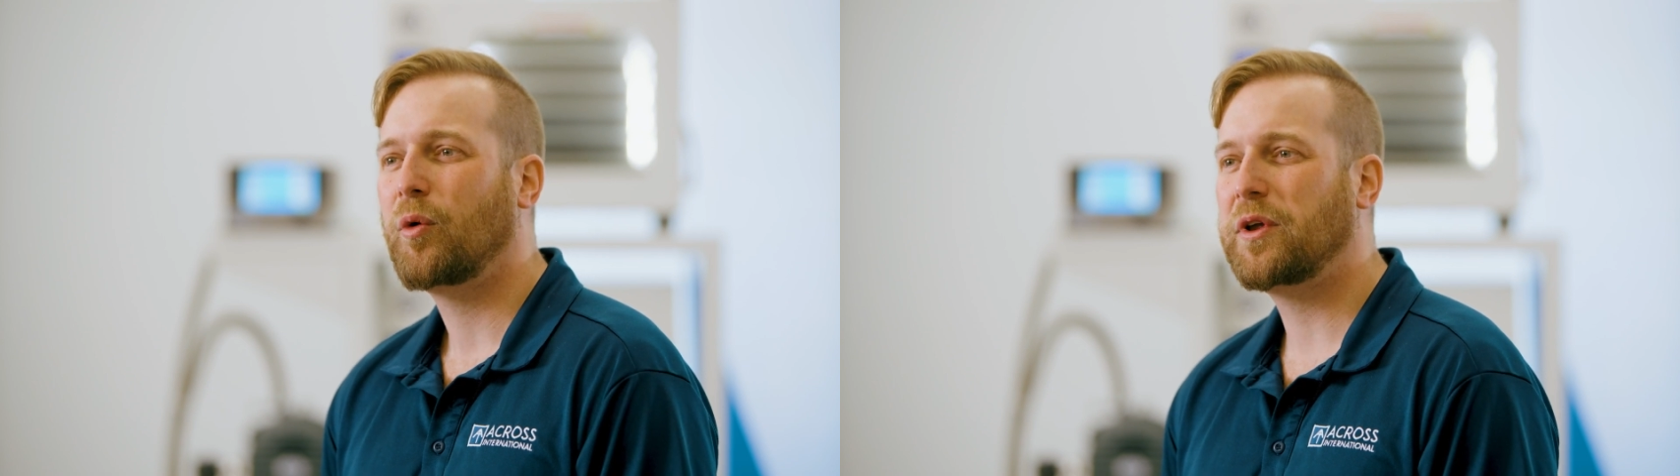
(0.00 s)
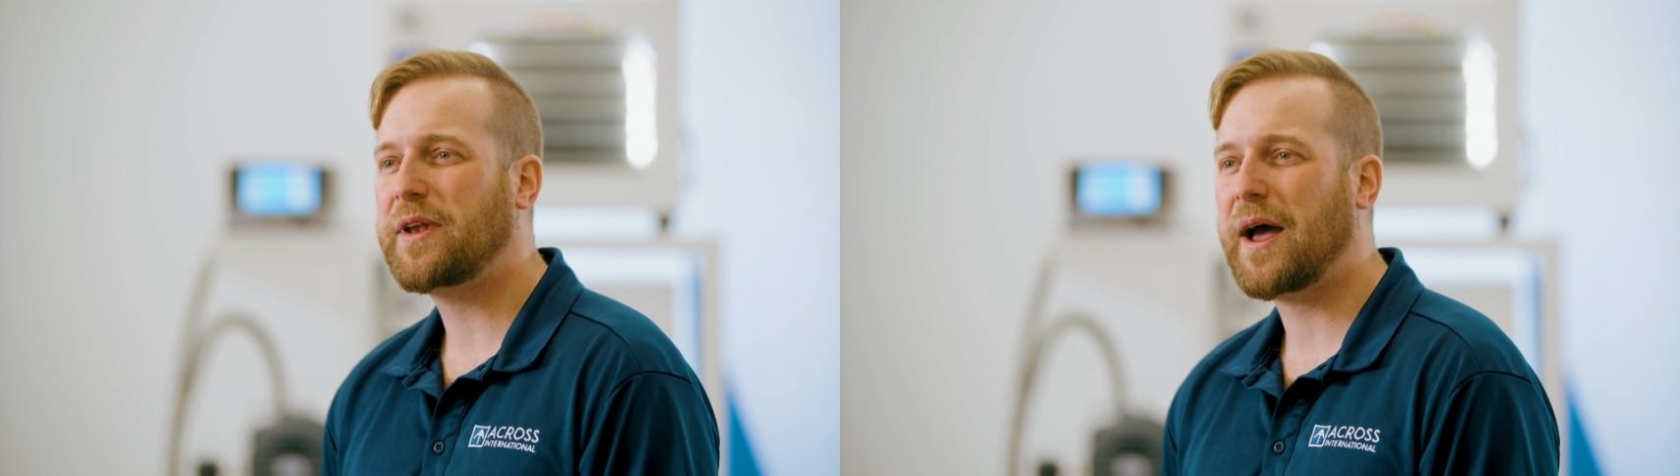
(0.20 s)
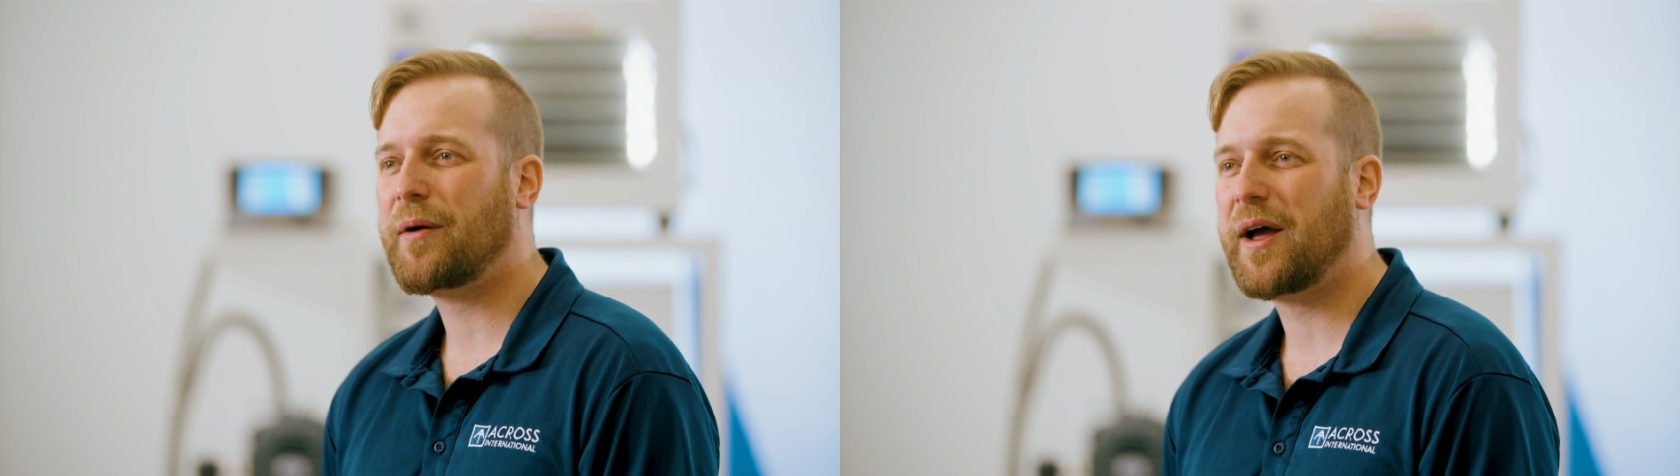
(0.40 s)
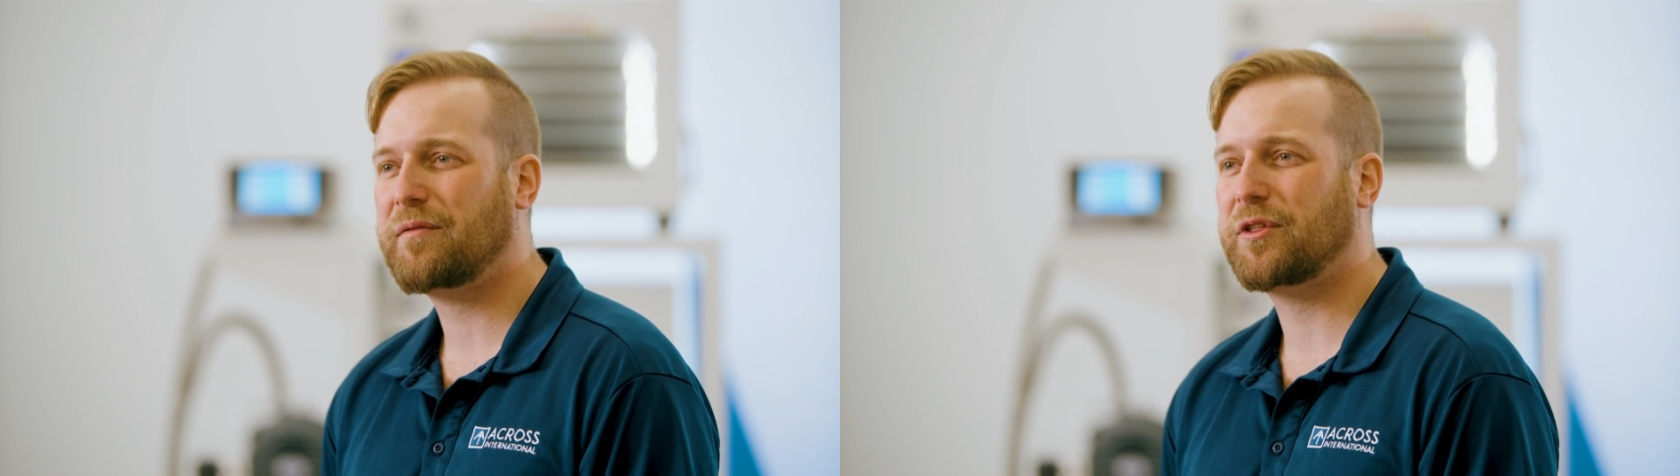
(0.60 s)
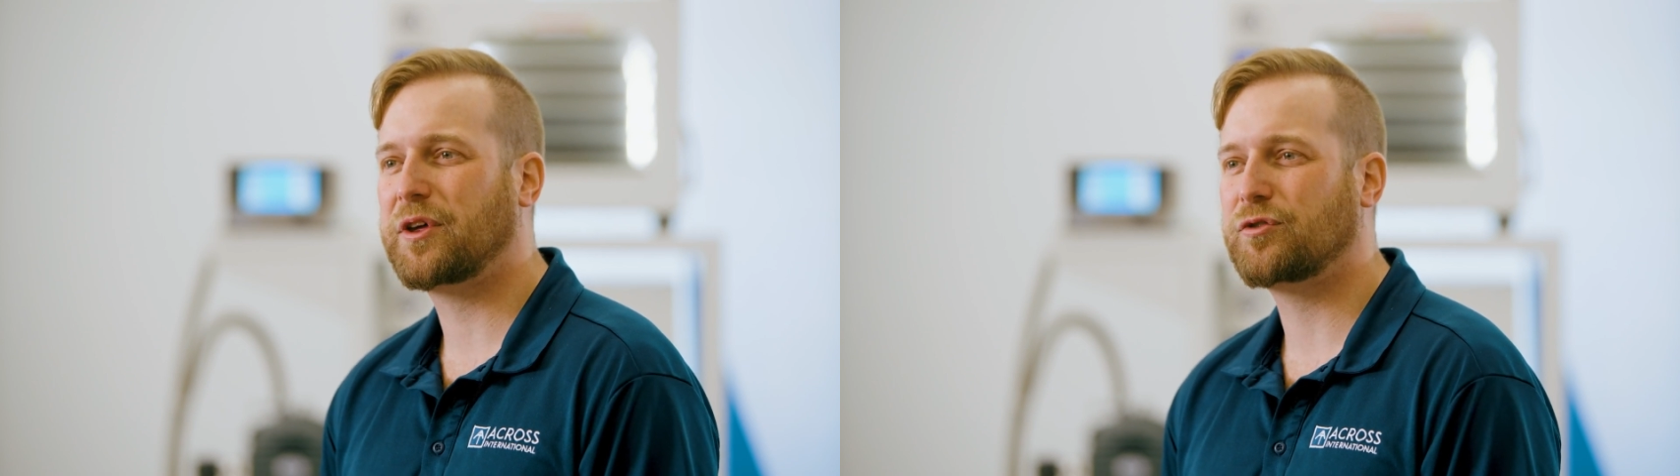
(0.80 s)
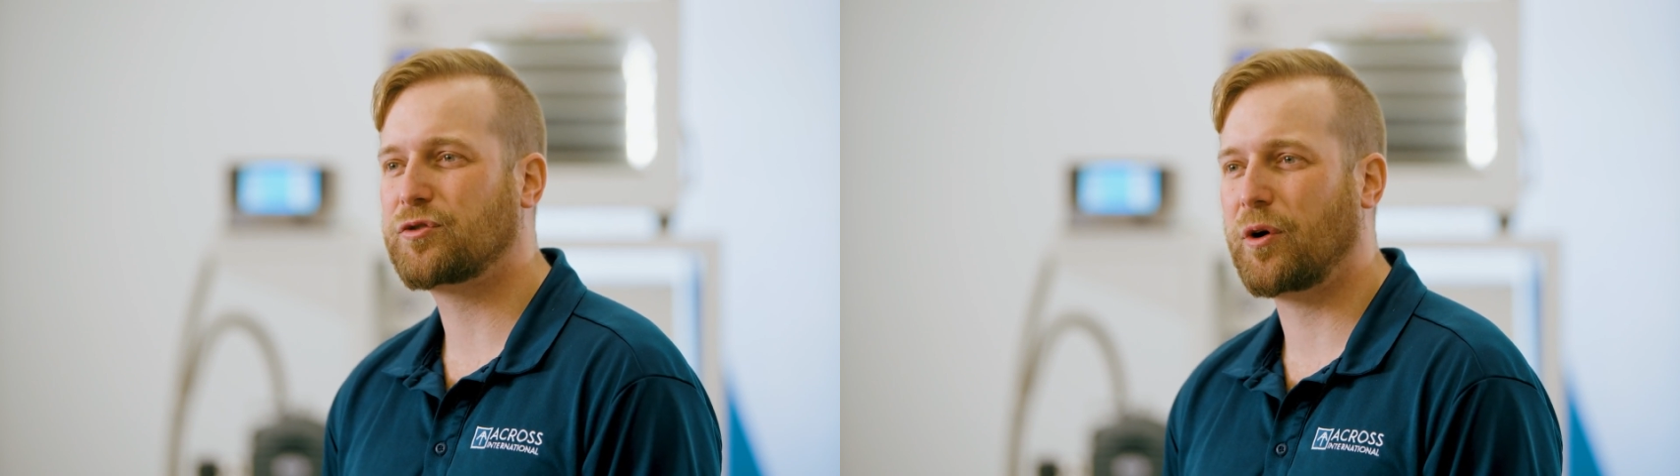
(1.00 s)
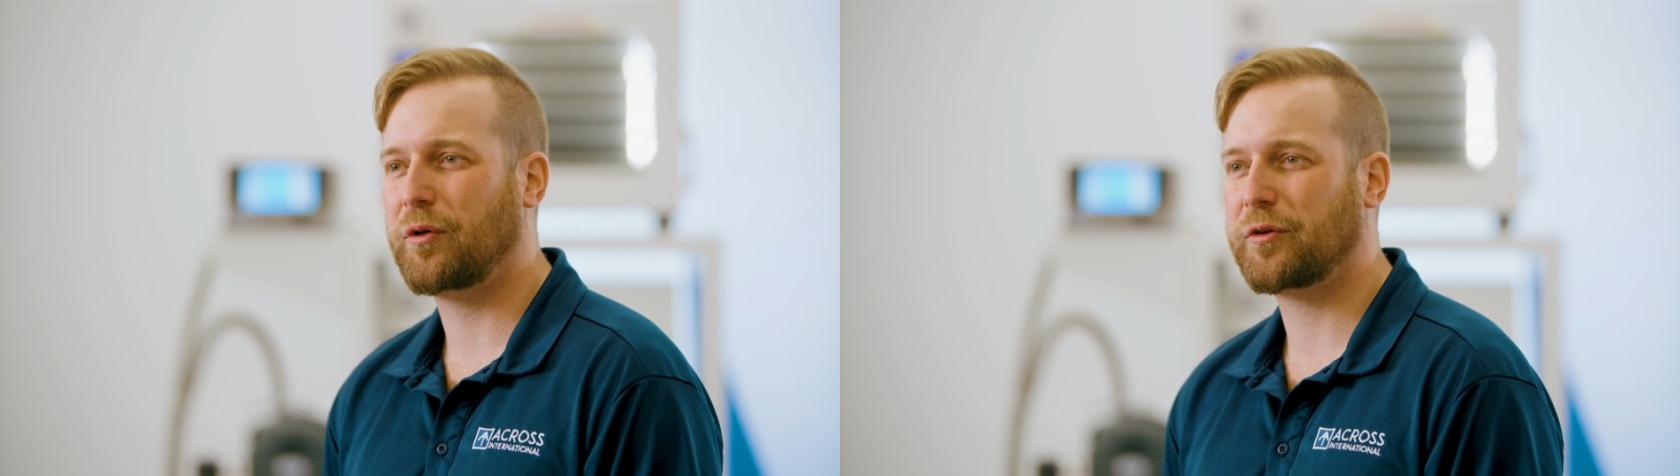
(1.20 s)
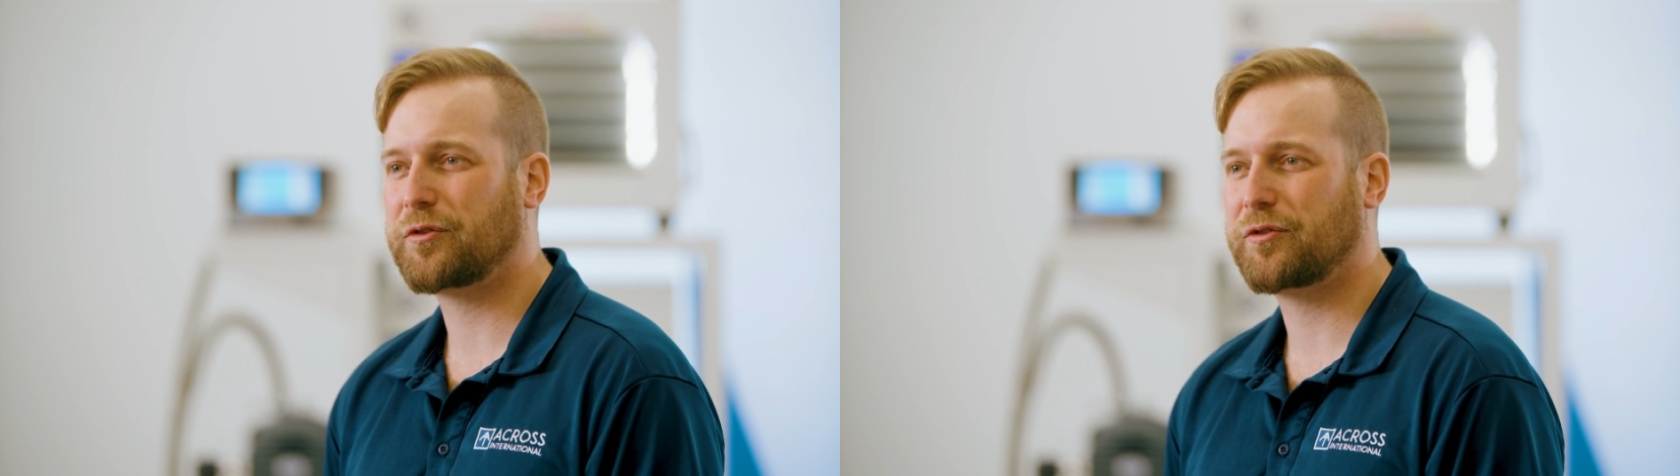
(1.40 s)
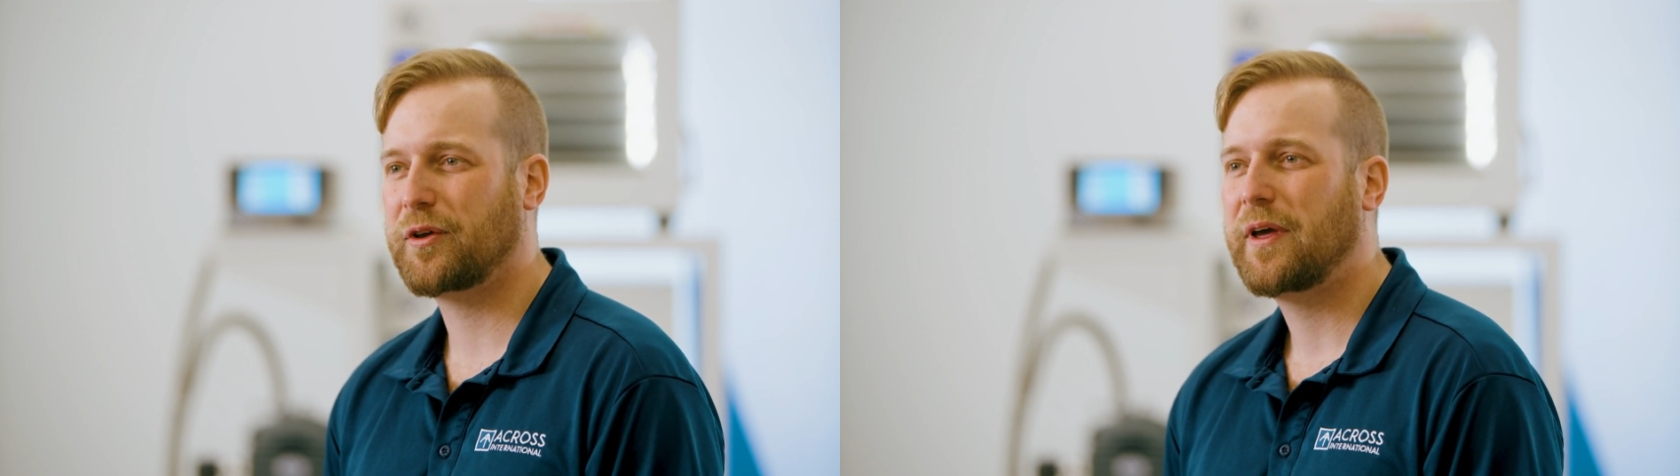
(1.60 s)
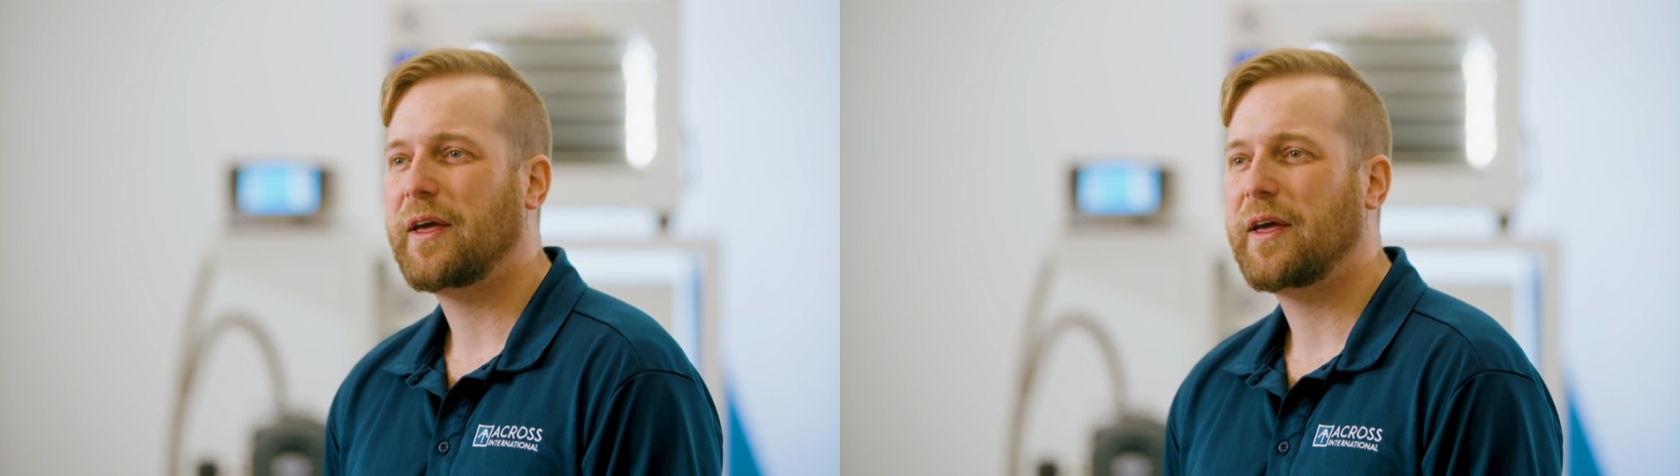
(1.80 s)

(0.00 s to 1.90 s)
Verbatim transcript: we now have the controllers.